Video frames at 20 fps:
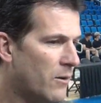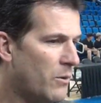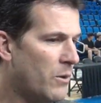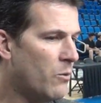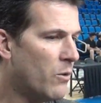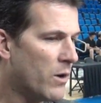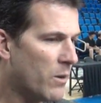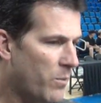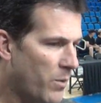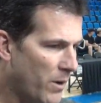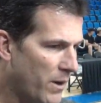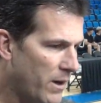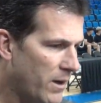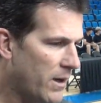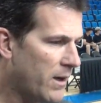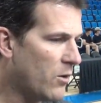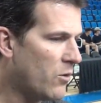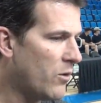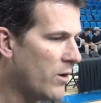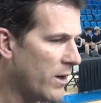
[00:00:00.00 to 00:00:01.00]
We want to play
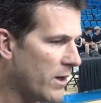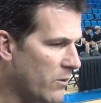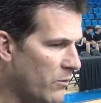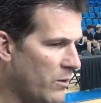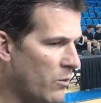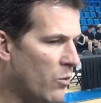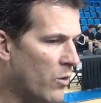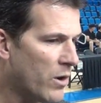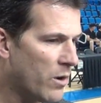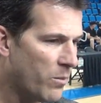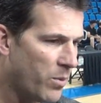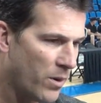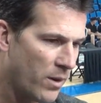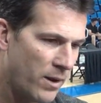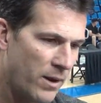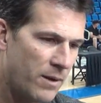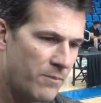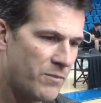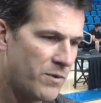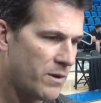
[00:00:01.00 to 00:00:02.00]
it quick. We want to
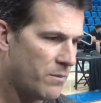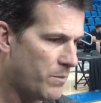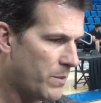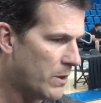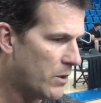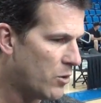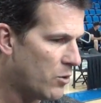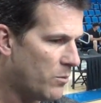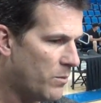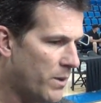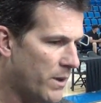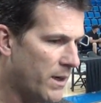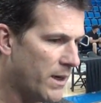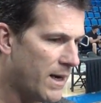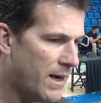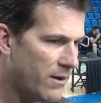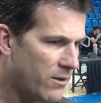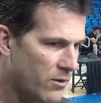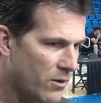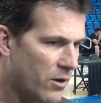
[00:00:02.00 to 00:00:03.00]
play up tempo. But
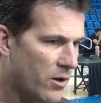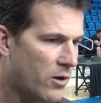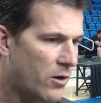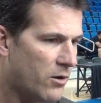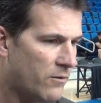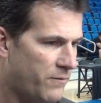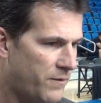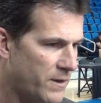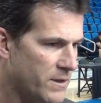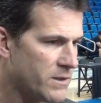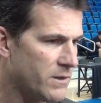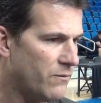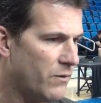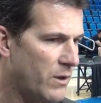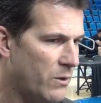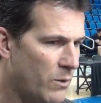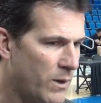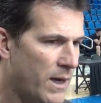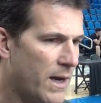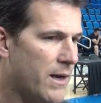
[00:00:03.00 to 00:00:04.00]
I thought our
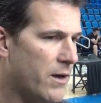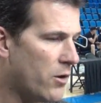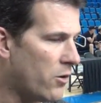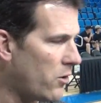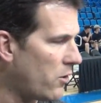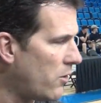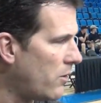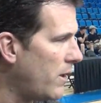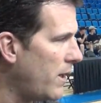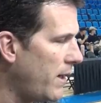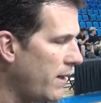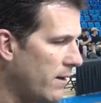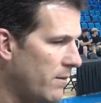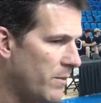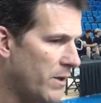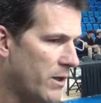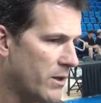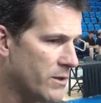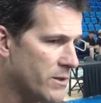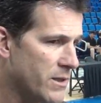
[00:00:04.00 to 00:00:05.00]
offensively we got in a hurry,
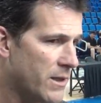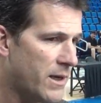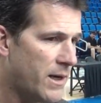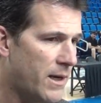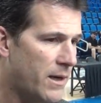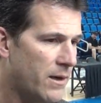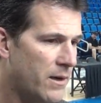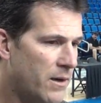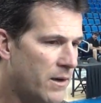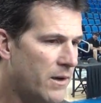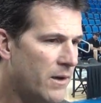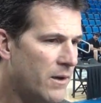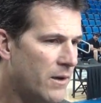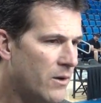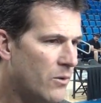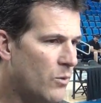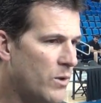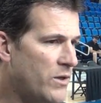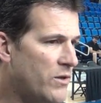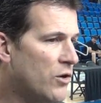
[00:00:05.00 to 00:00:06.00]
and because of that,
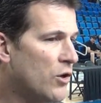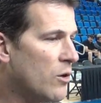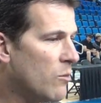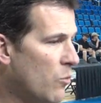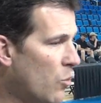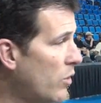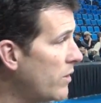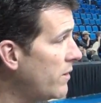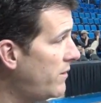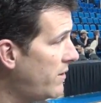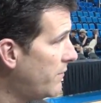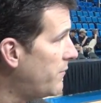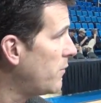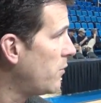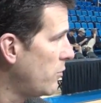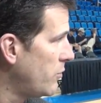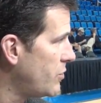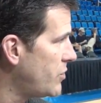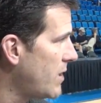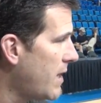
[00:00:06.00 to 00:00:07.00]
we took more
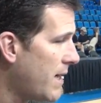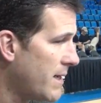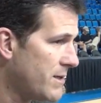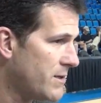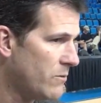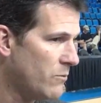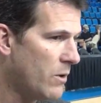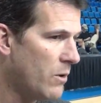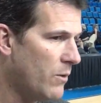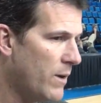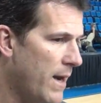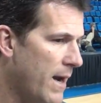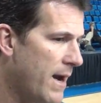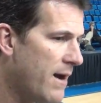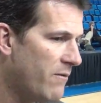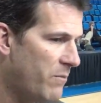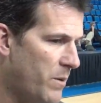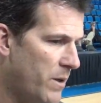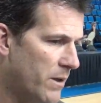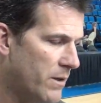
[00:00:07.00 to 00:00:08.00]
difficult shots than what we
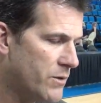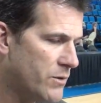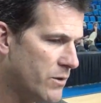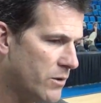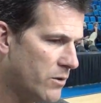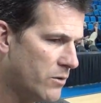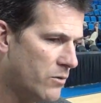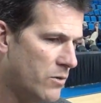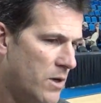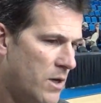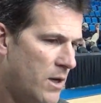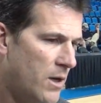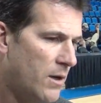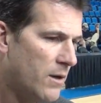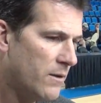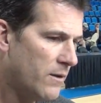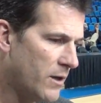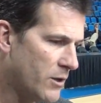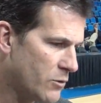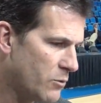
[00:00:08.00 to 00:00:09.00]
have been. So
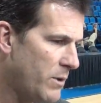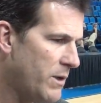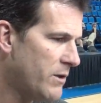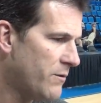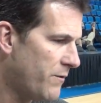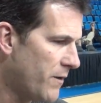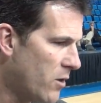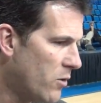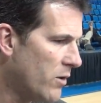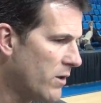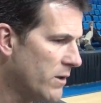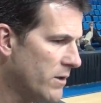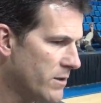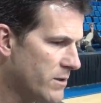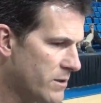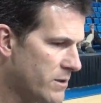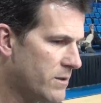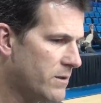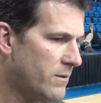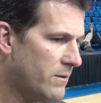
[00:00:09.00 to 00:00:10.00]
this week's
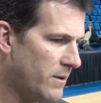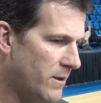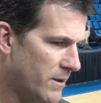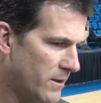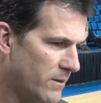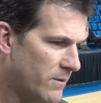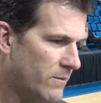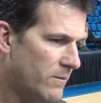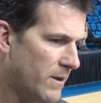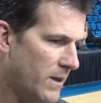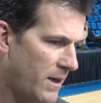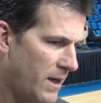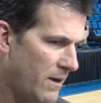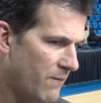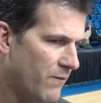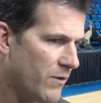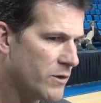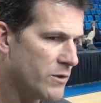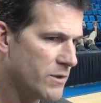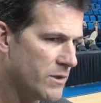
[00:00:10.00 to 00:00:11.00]
focus, you know, and
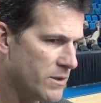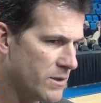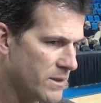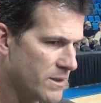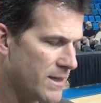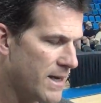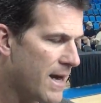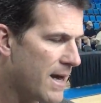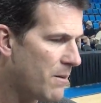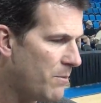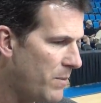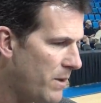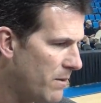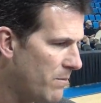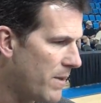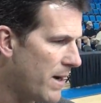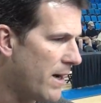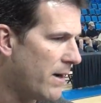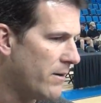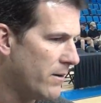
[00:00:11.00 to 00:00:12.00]
emphasis has got to be
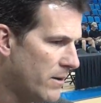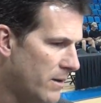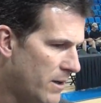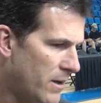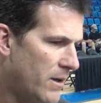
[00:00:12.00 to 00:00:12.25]
about,